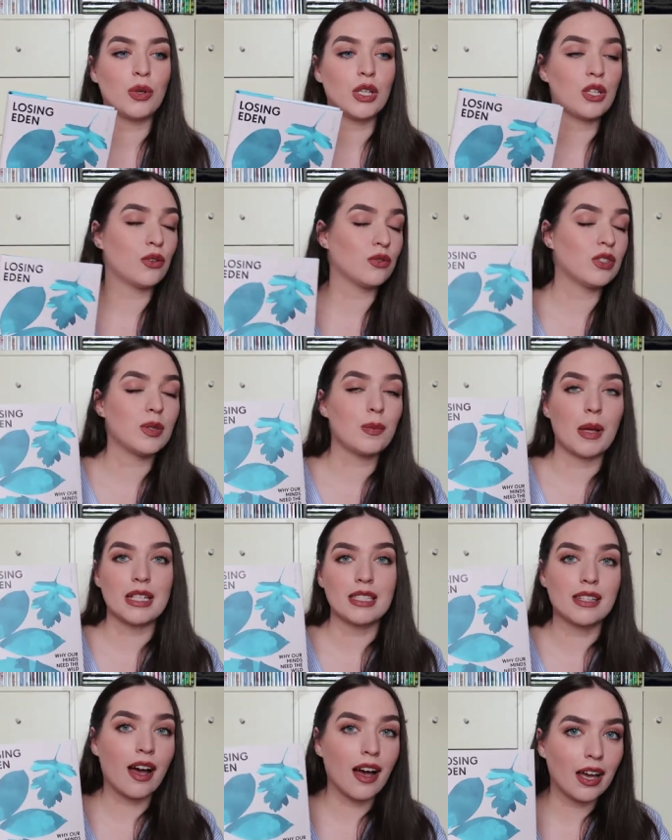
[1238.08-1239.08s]
don't
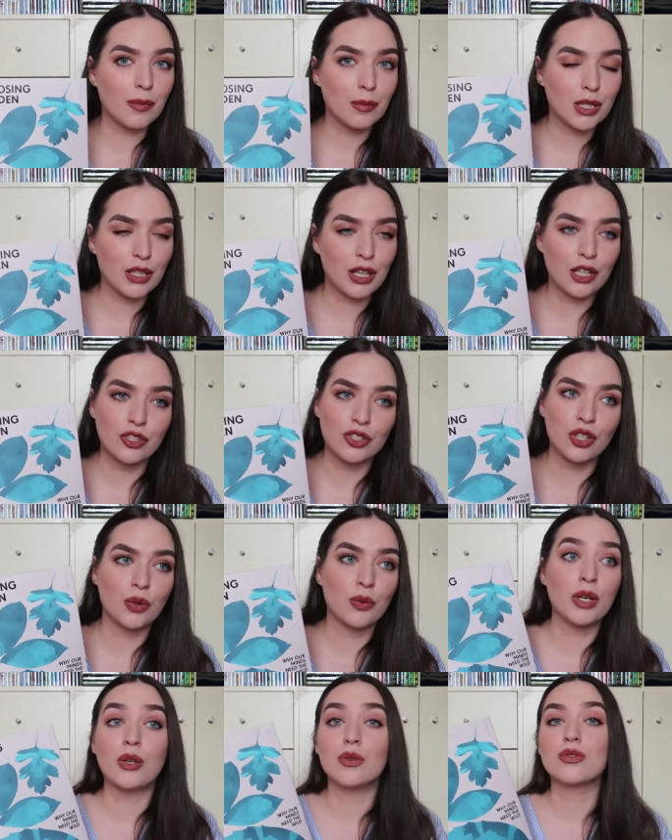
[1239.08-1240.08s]
spend time in nature,
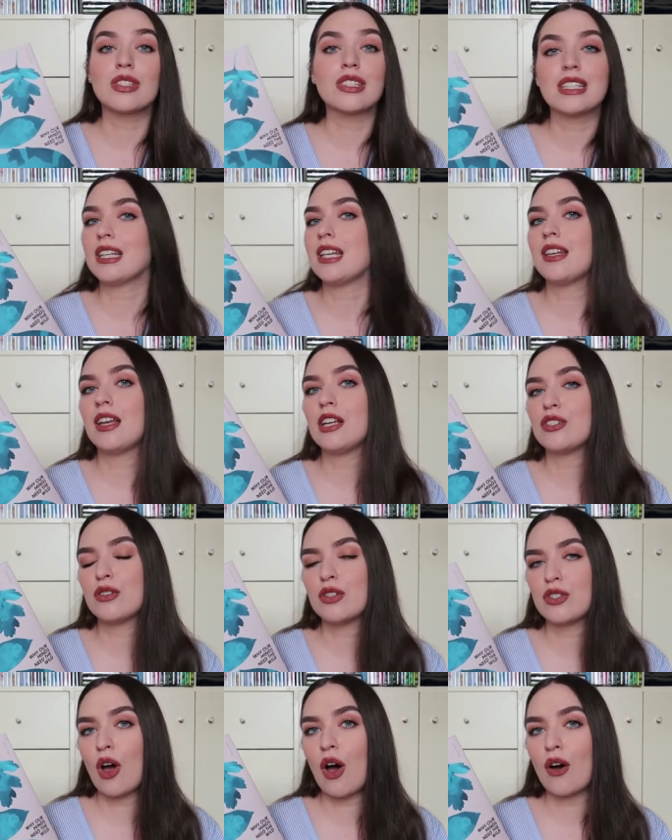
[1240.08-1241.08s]
we don't see
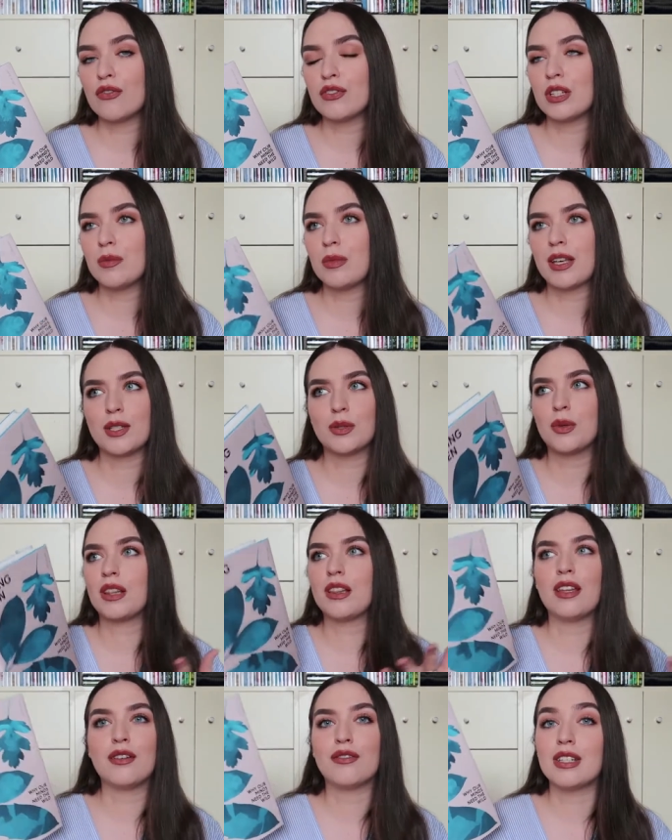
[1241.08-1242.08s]
nature as often because we
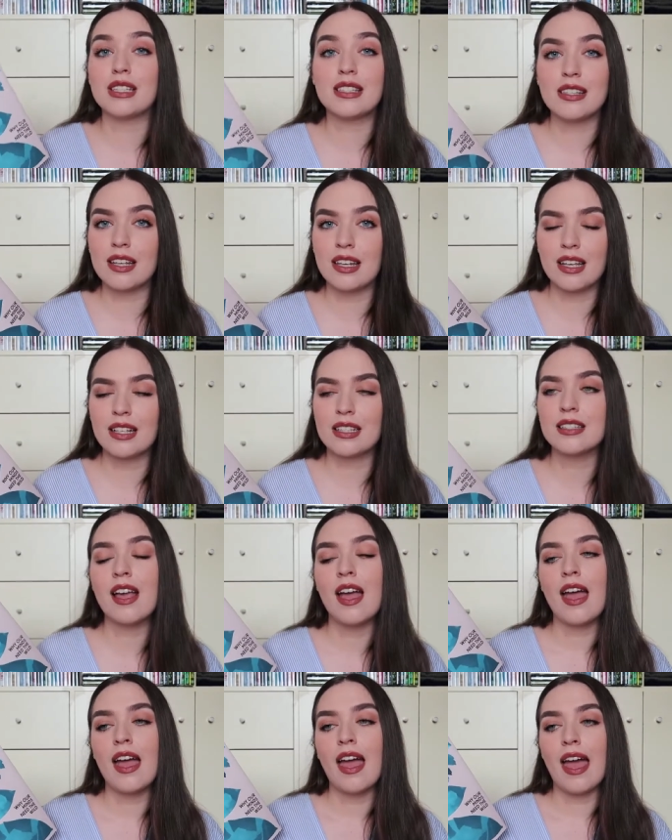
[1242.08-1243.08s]
live in cities,
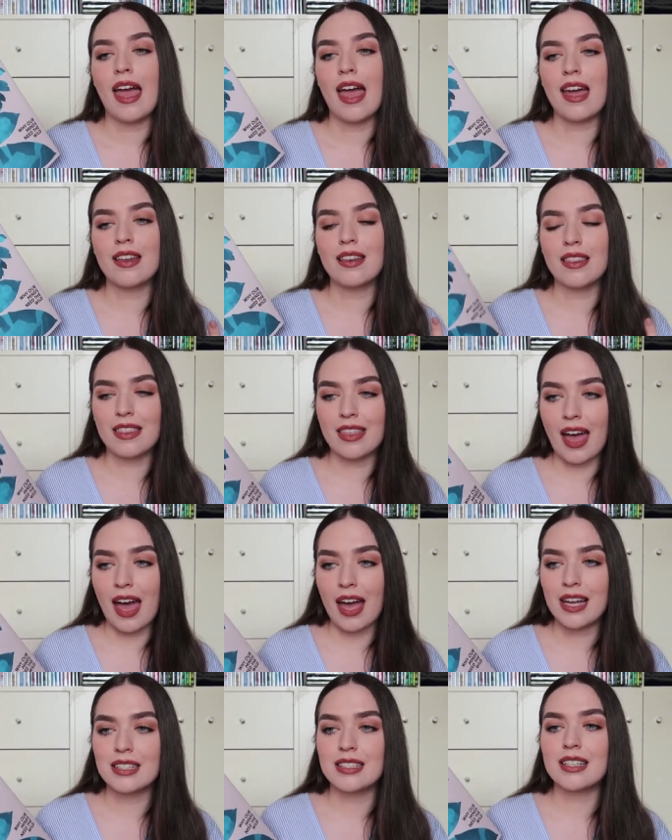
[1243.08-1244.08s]
and
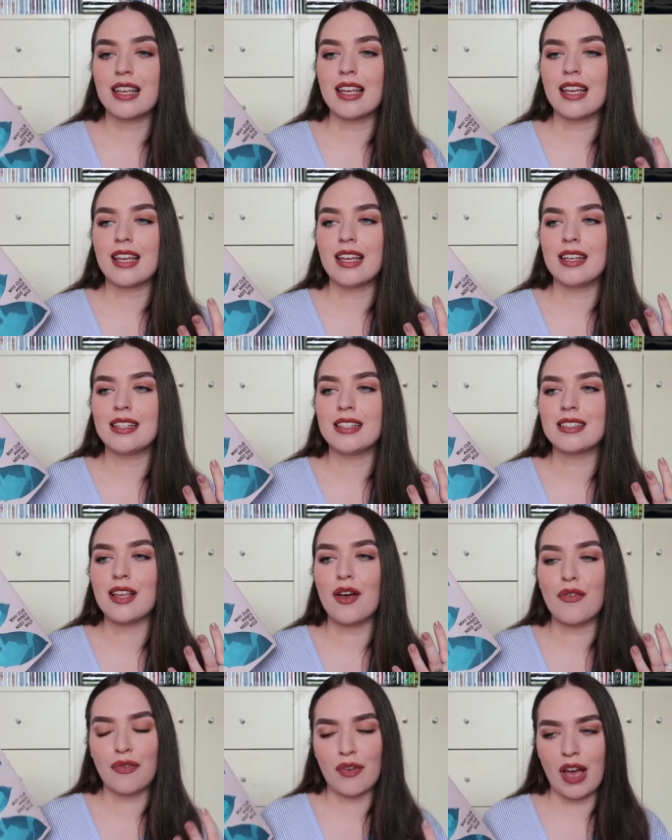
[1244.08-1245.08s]
that is
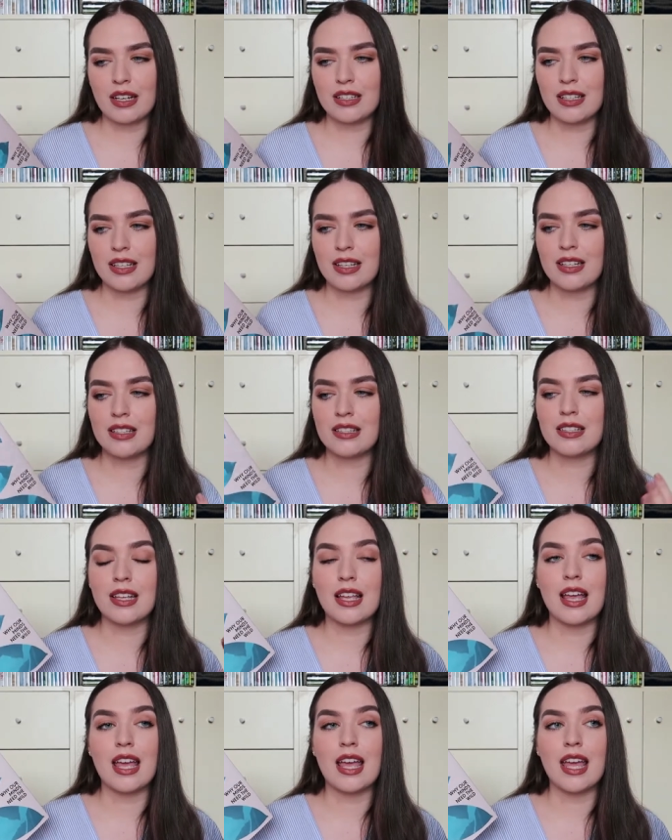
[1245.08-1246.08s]
affecting us
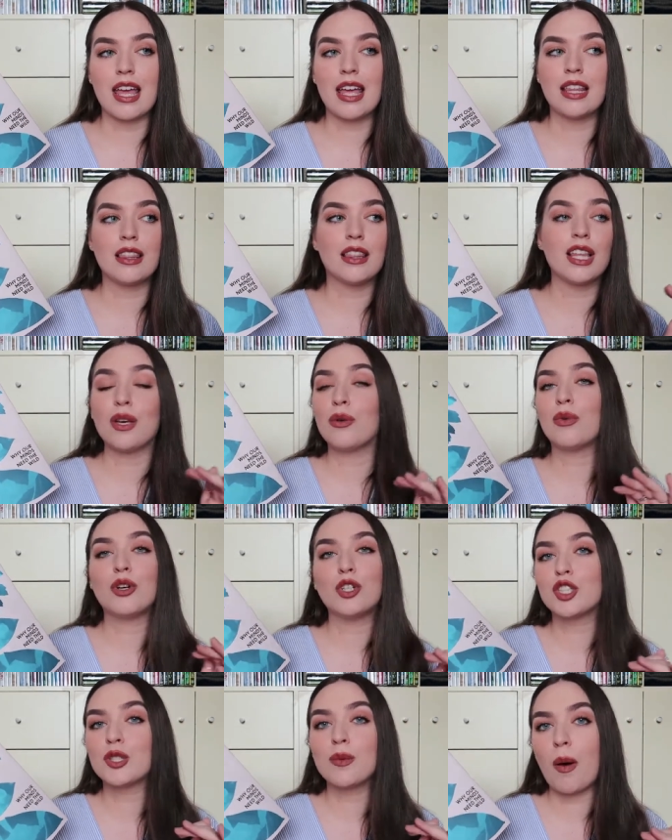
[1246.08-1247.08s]
in the
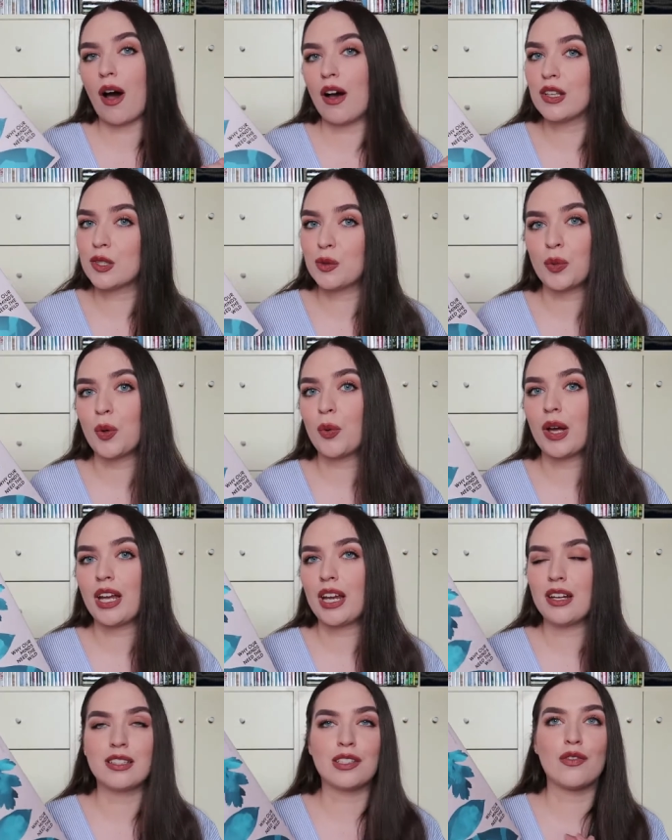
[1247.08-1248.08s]
worst possible
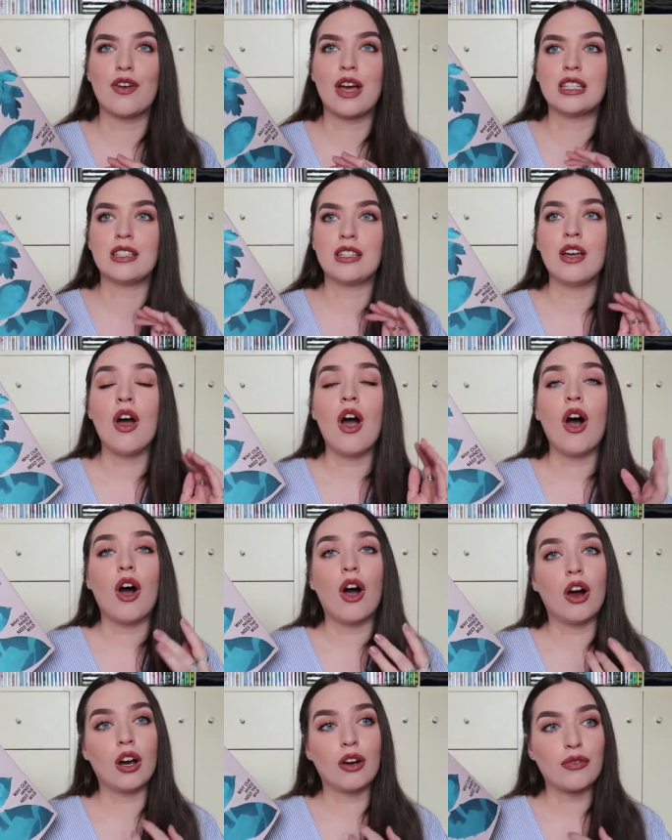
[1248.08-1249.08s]
way. It is affecting
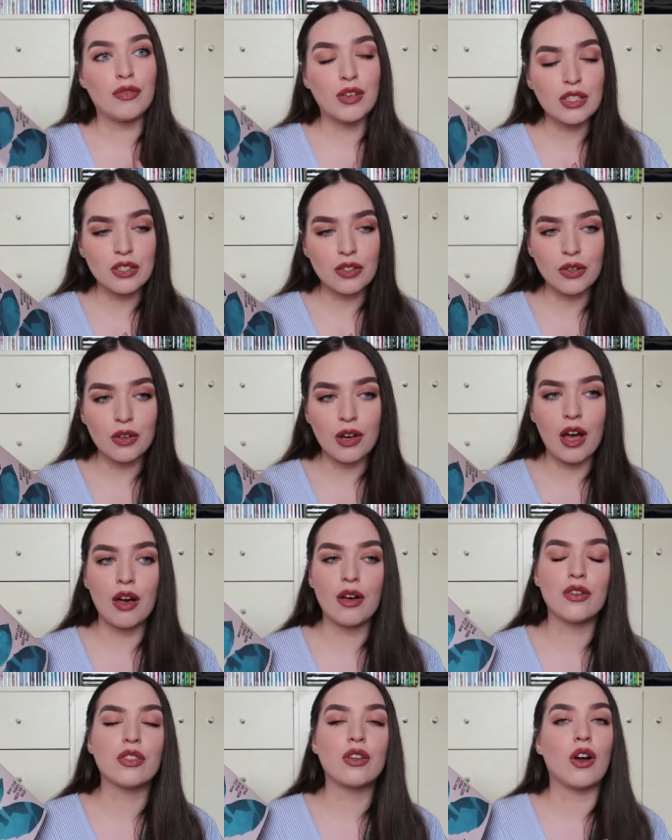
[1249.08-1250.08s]
our physical
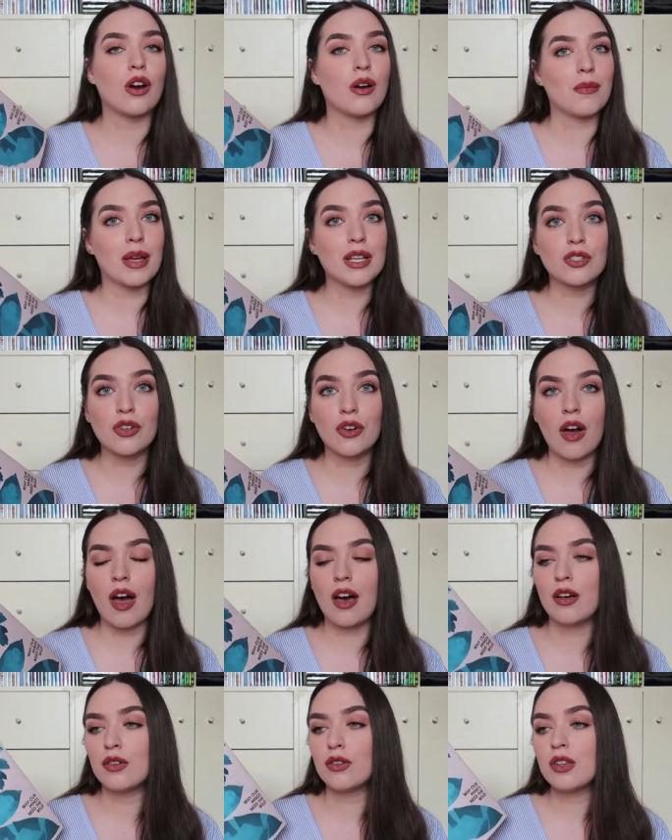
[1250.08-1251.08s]
health, our mental
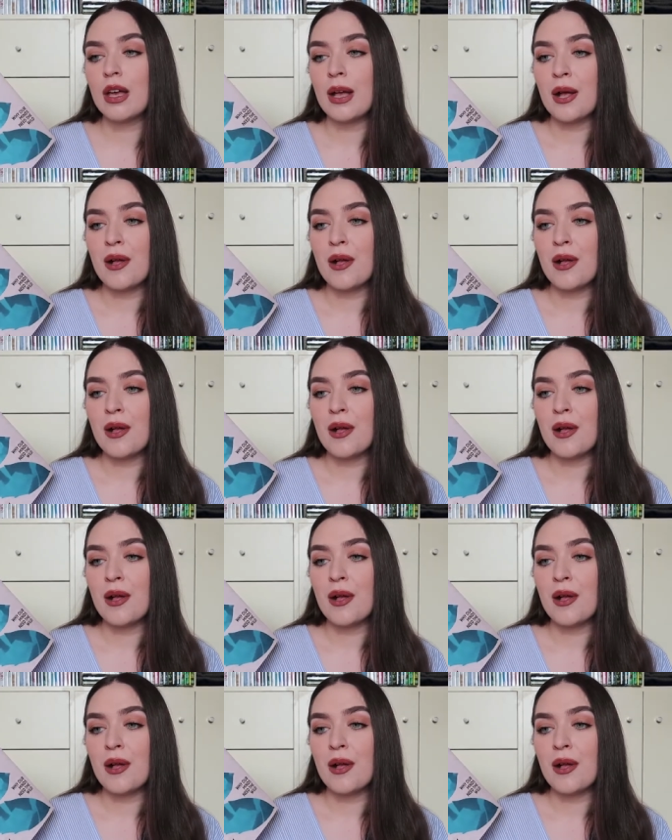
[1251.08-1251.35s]
health,